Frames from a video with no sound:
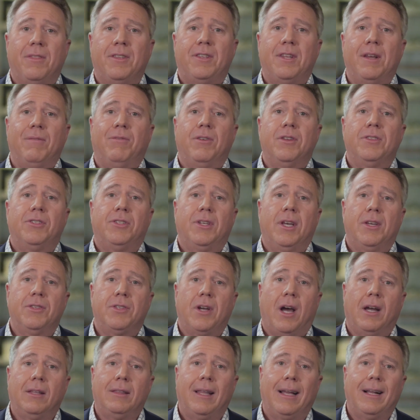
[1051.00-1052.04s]
The difference is,
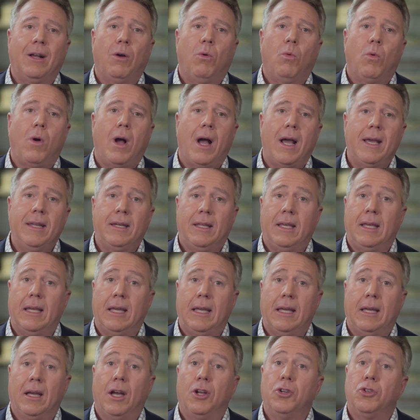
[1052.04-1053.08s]
unlike a wine
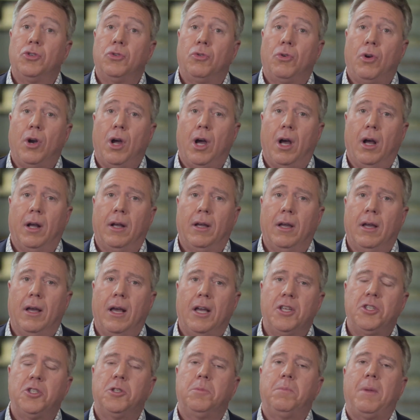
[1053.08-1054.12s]
key, a drug,
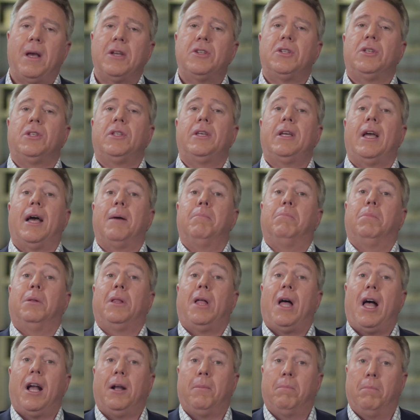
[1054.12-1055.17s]
especially a
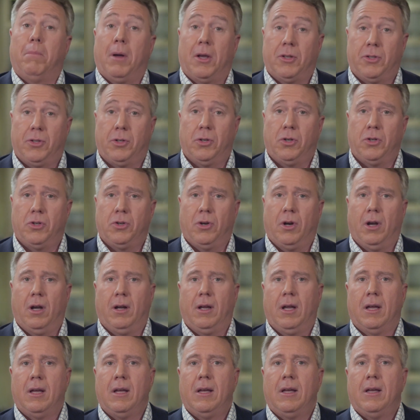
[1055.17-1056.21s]
blockbuster
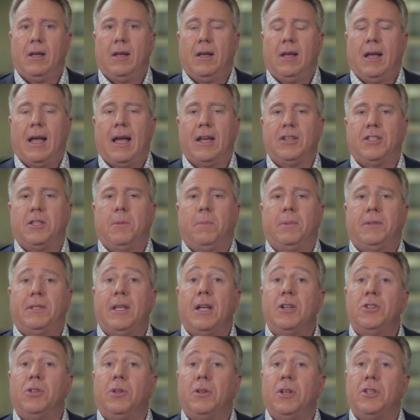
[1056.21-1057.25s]
drug, has the
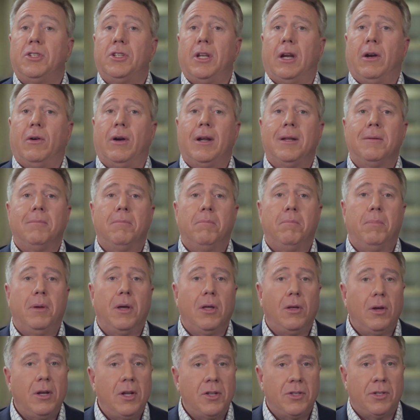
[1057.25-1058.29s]
potential to generate
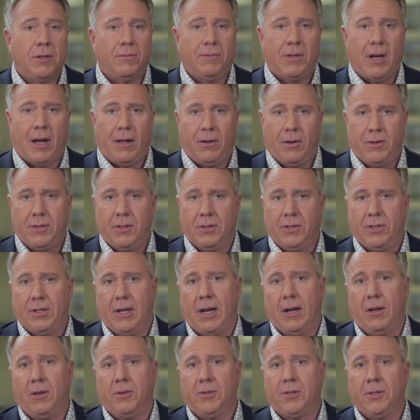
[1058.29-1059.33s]
billions of dollars in
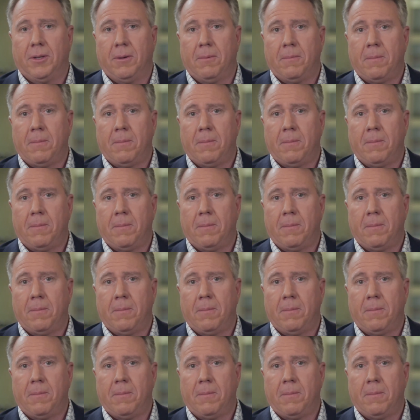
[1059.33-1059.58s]
sales.